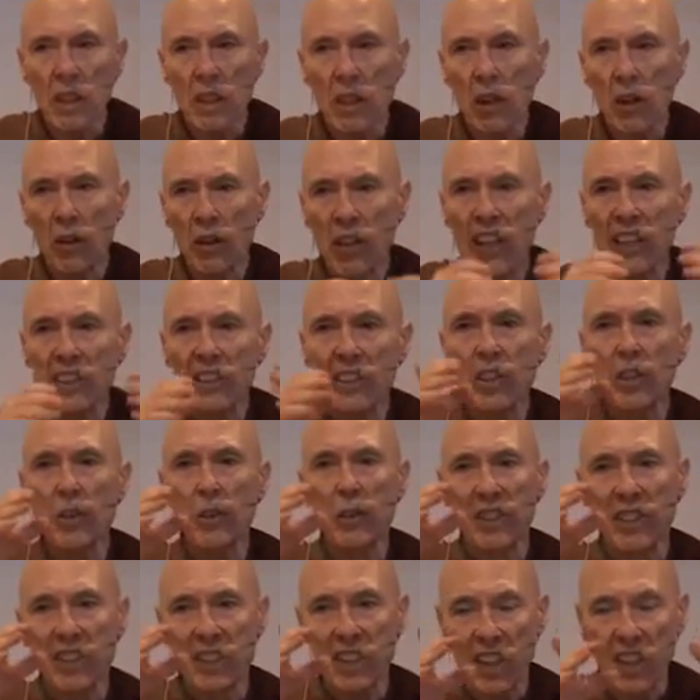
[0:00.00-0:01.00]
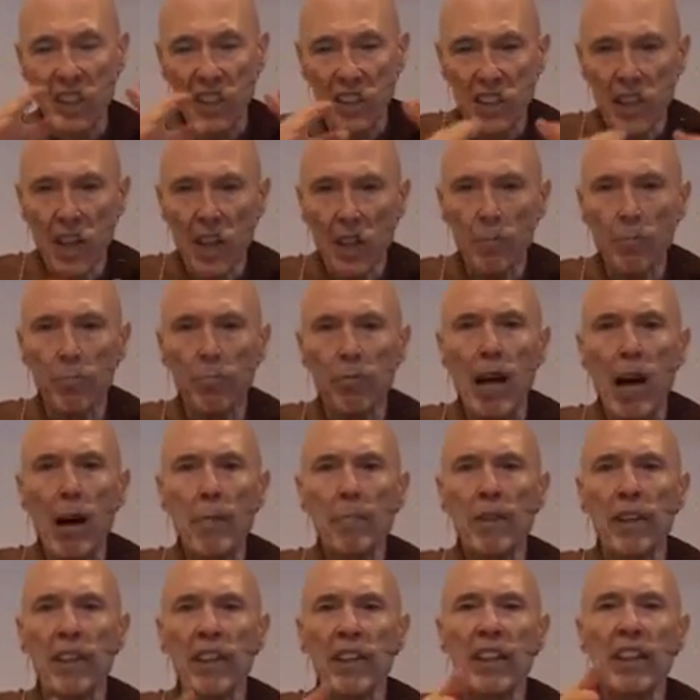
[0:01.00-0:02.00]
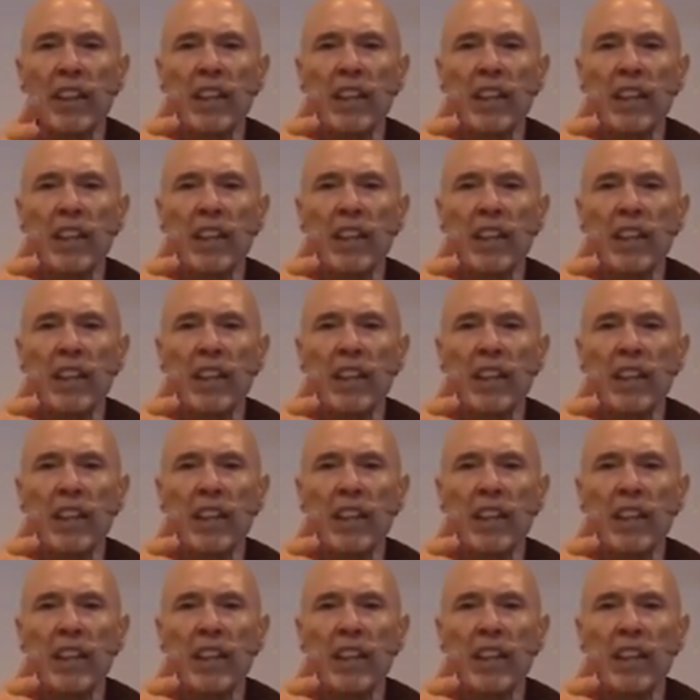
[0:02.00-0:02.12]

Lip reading: Okay, so as a young Brahmin,